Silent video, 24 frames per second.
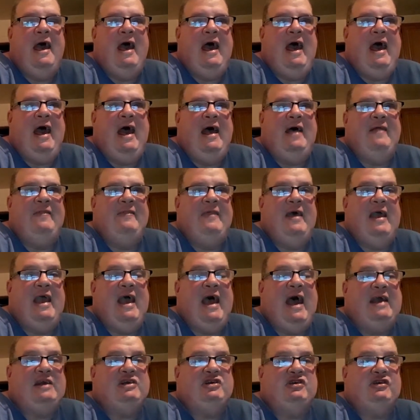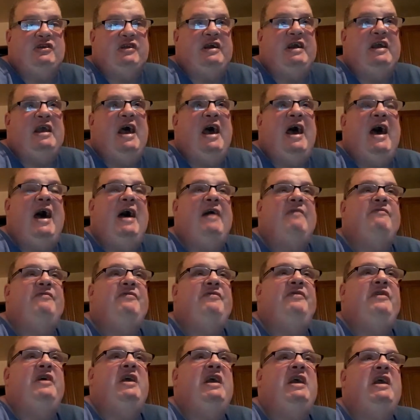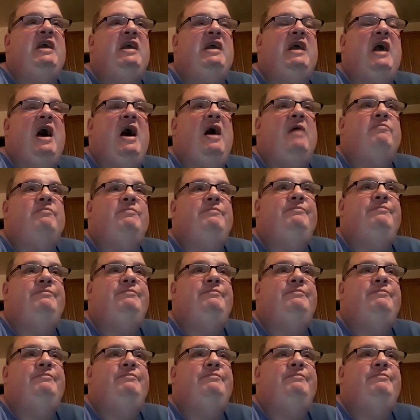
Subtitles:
And they actually have the, I